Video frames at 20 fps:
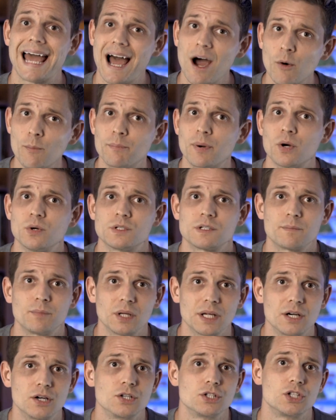outpost
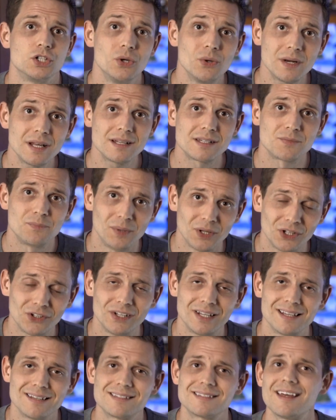player's units,
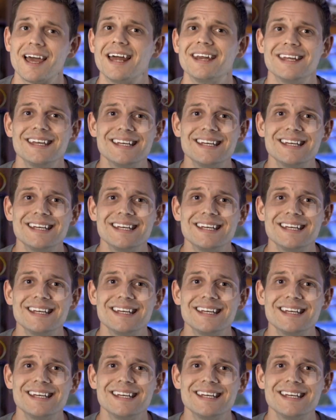buildings, and